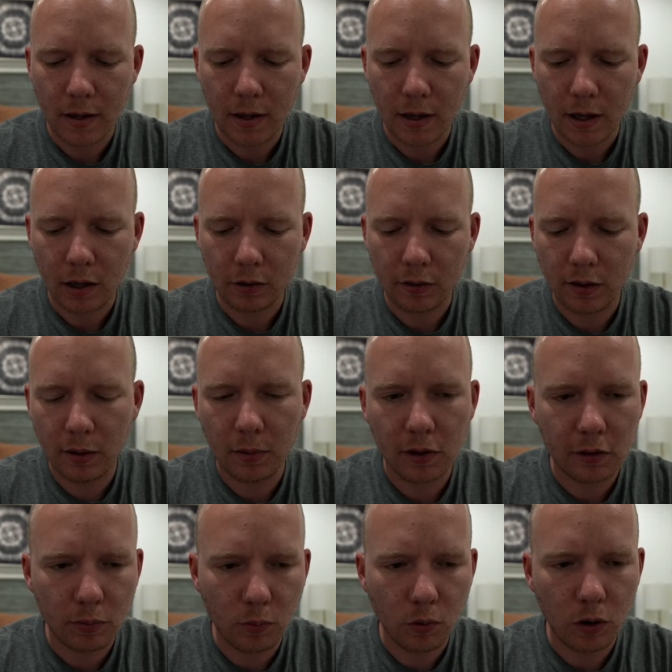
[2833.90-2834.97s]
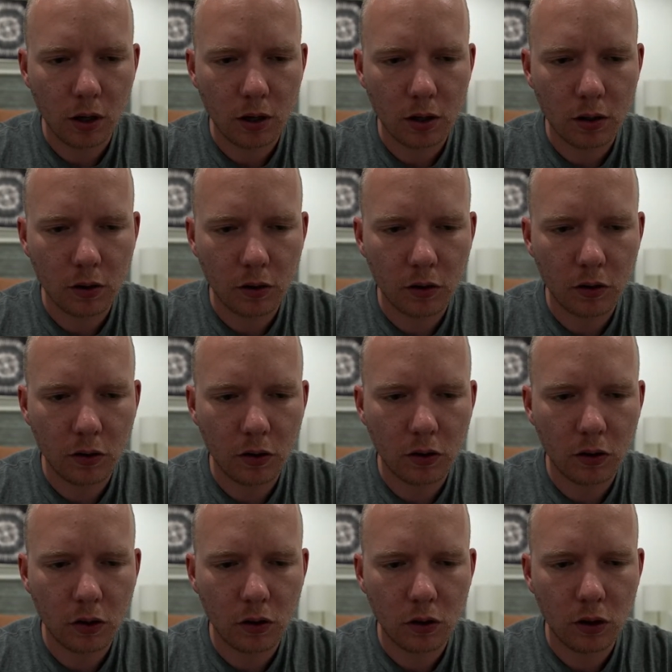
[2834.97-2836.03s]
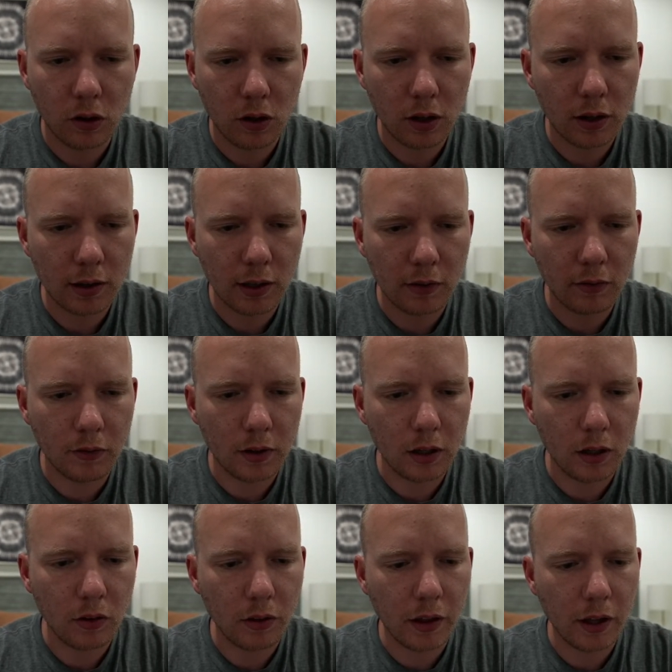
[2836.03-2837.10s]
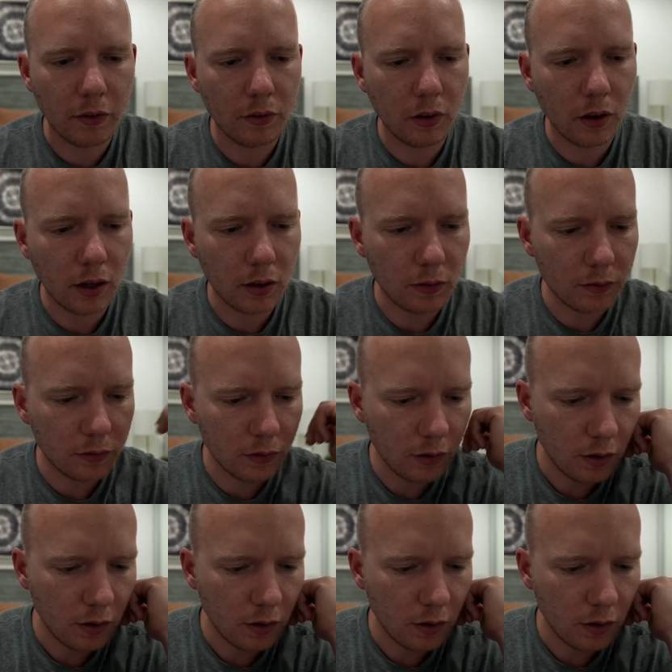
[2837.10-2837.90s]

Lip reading: how TMS works. I think they have a video. They have a lot of